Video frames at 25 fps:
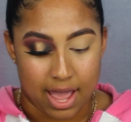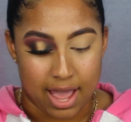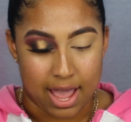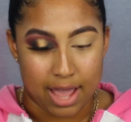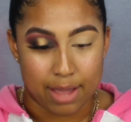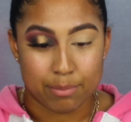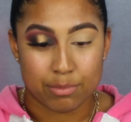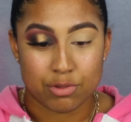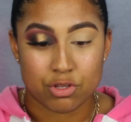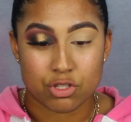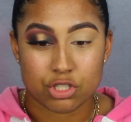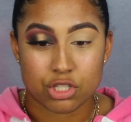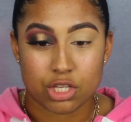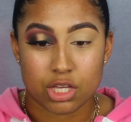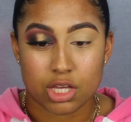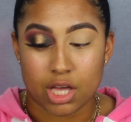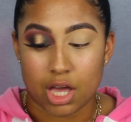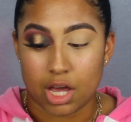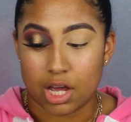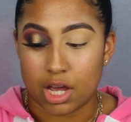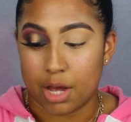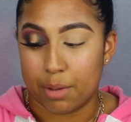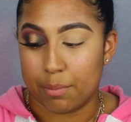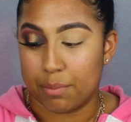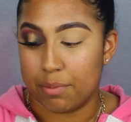I'm using
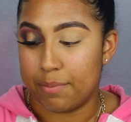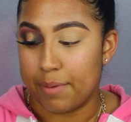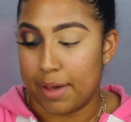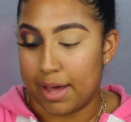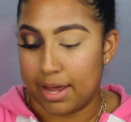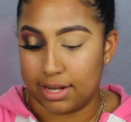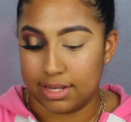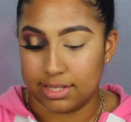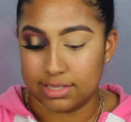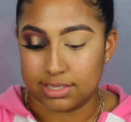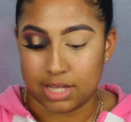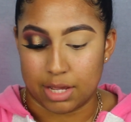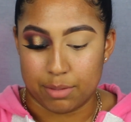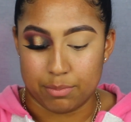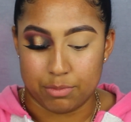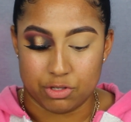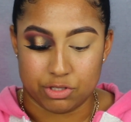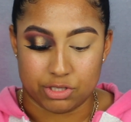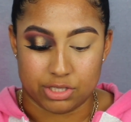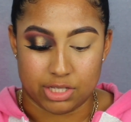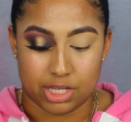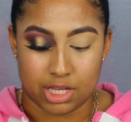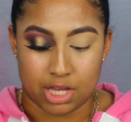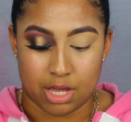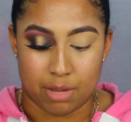a couple palettes. I'm
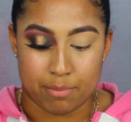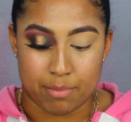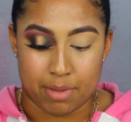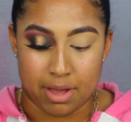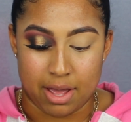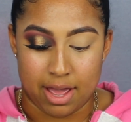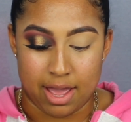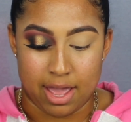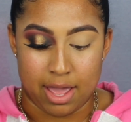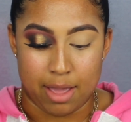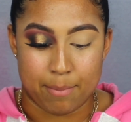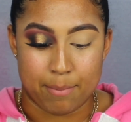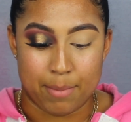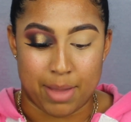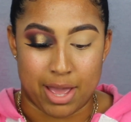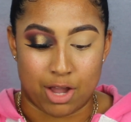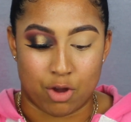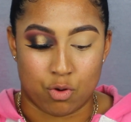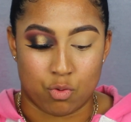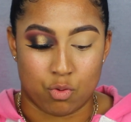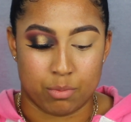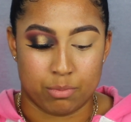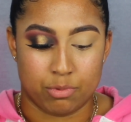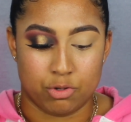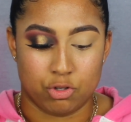using my
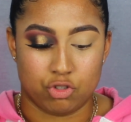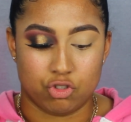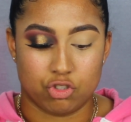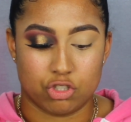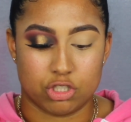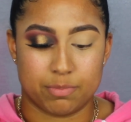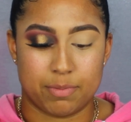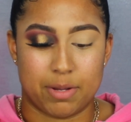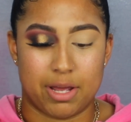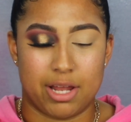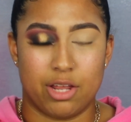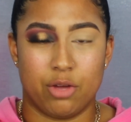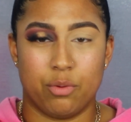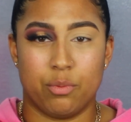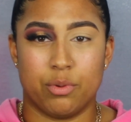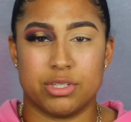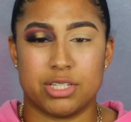MAC Rome Neutrals palette,